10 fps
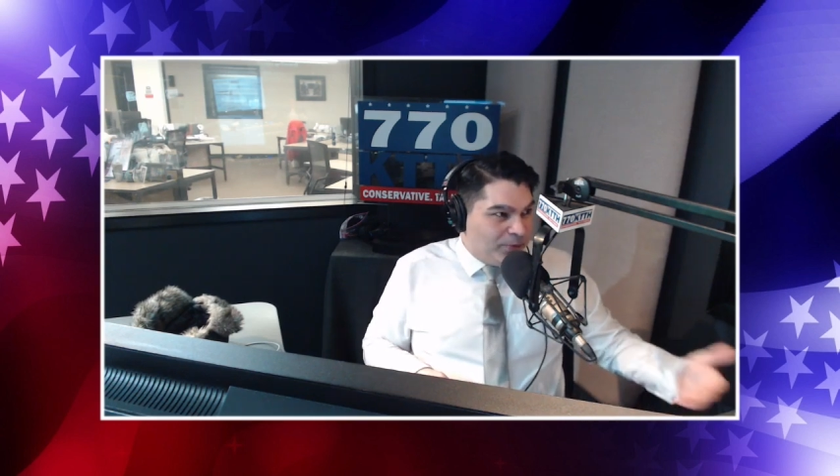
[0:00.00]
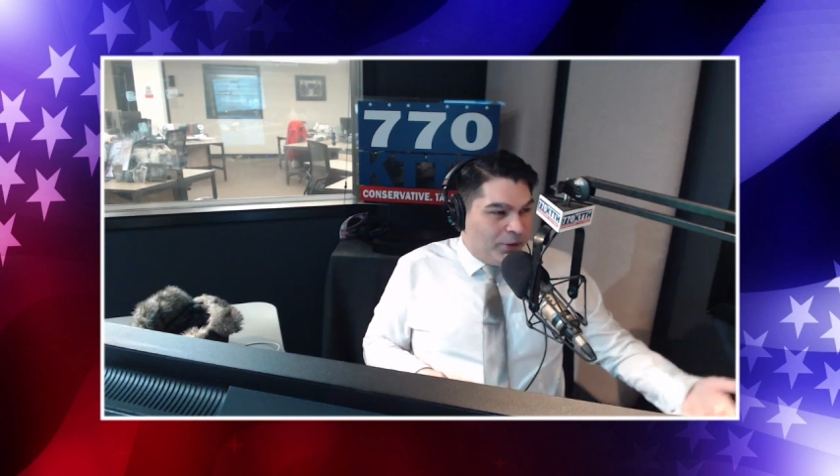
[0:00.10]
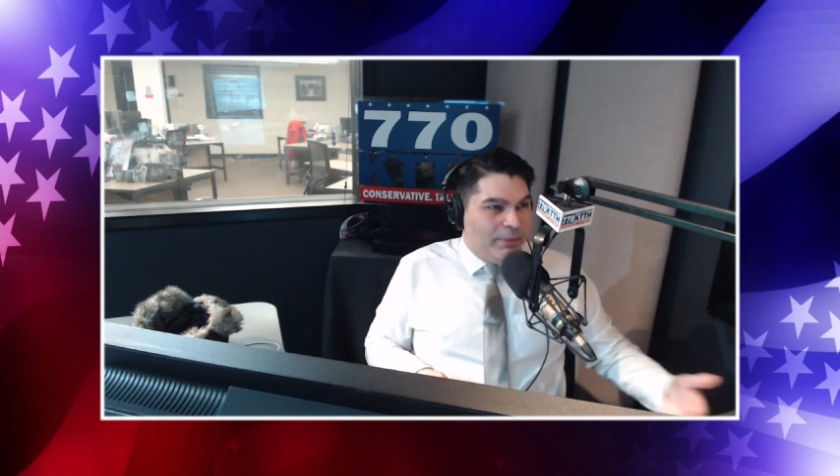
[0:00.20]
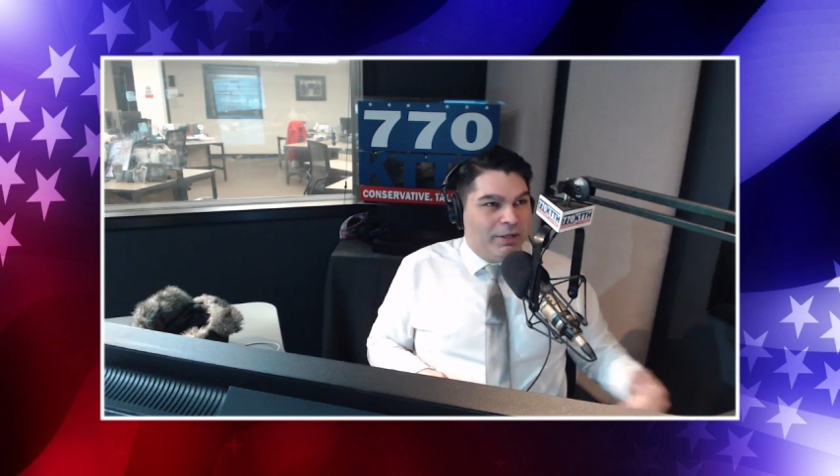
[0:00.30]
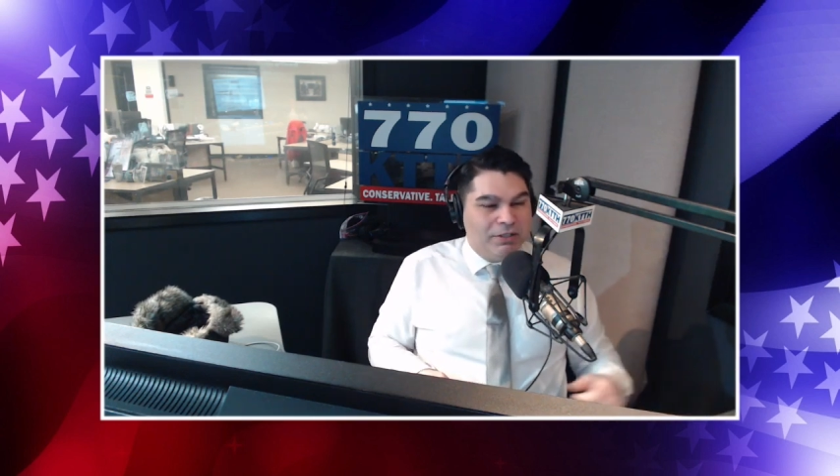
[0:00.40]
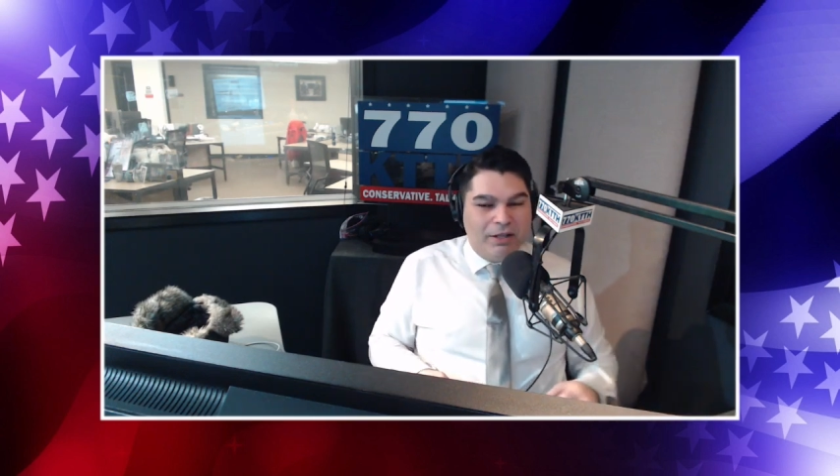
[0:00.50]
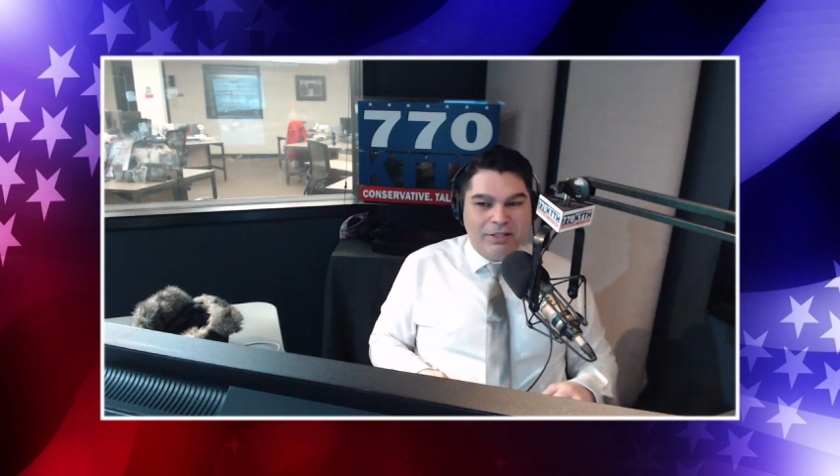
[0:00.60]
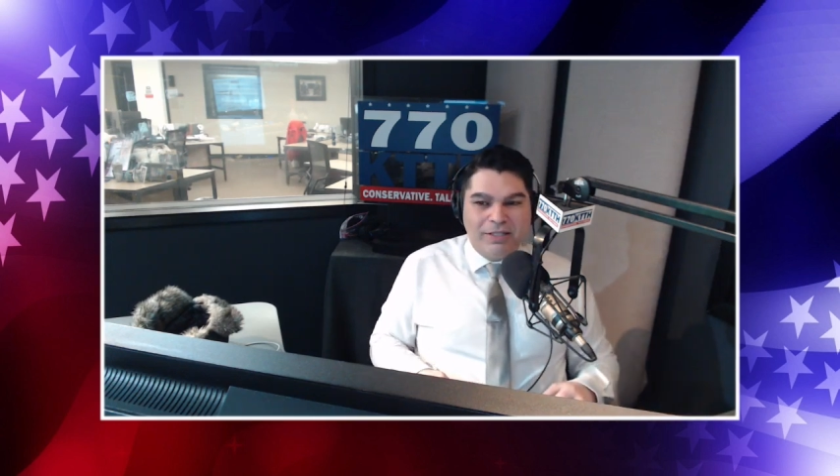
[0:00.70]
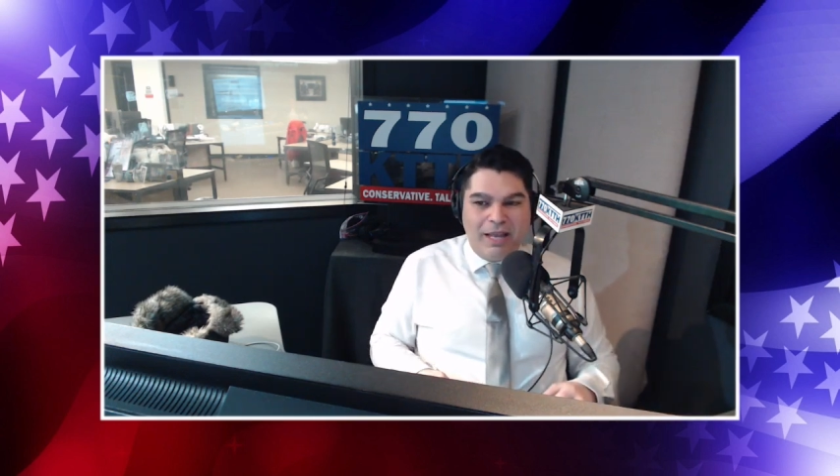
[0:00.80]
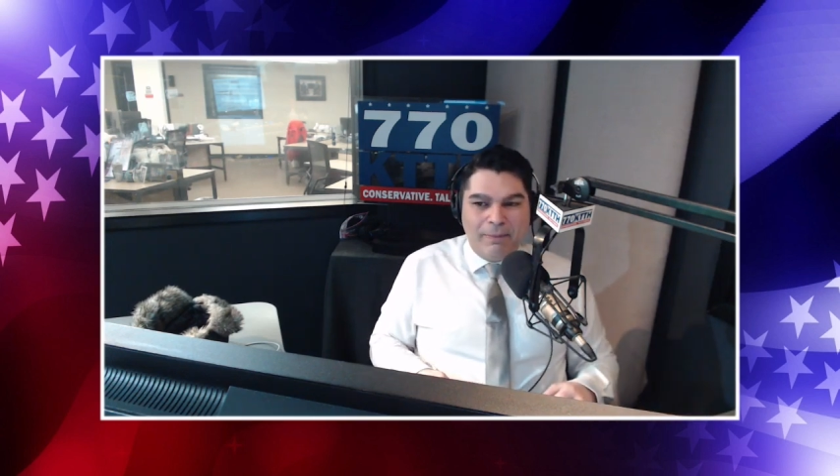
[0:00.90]
is pretty much on
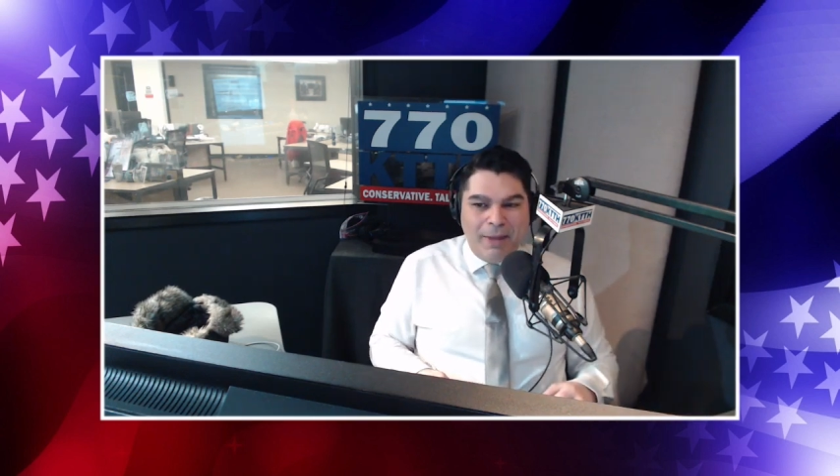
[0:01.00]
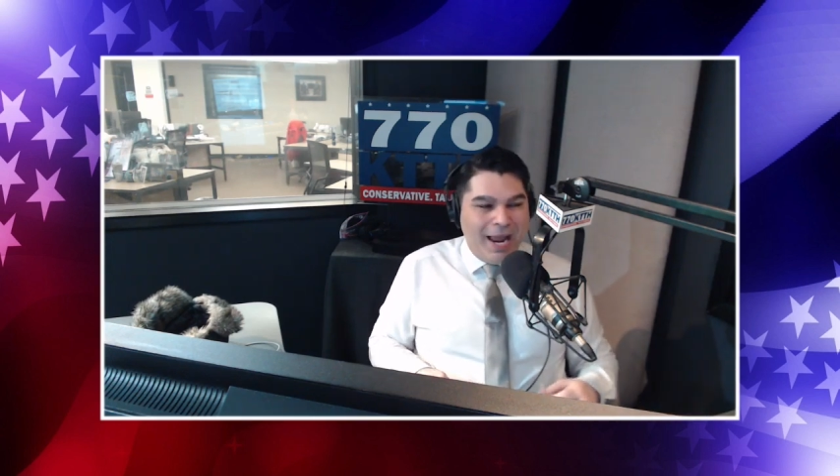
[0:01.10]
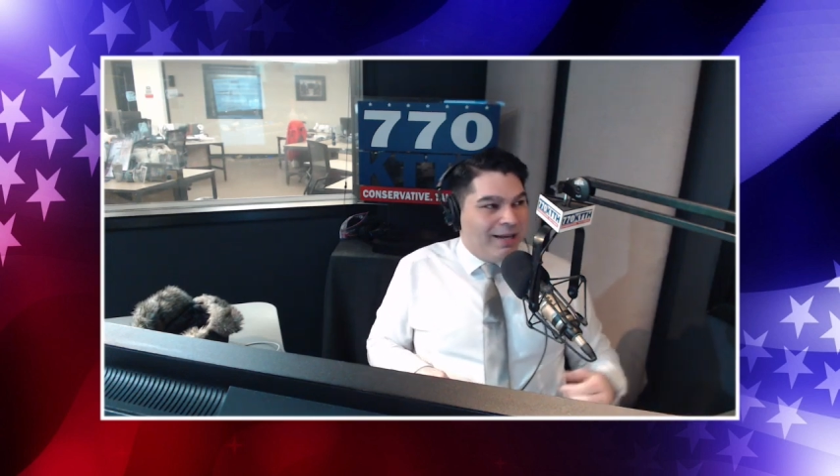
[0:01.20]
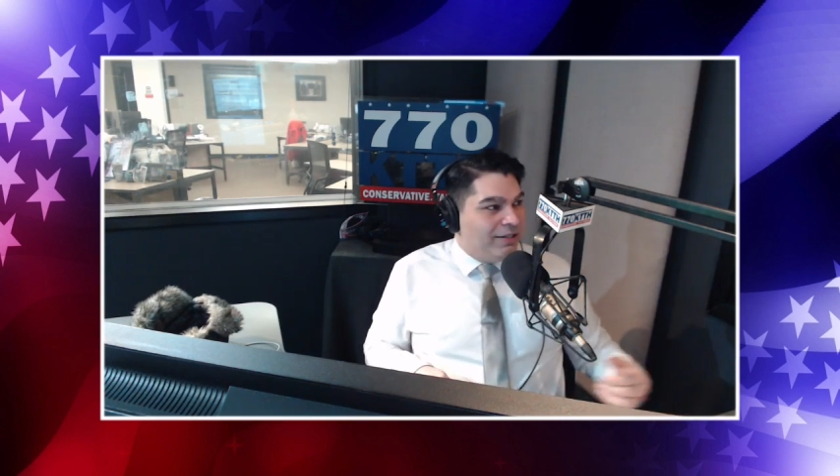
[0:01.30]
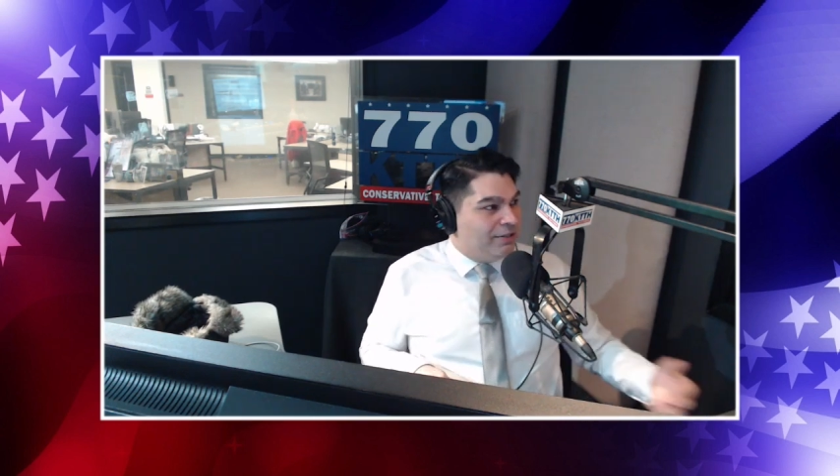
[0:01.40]
the same page.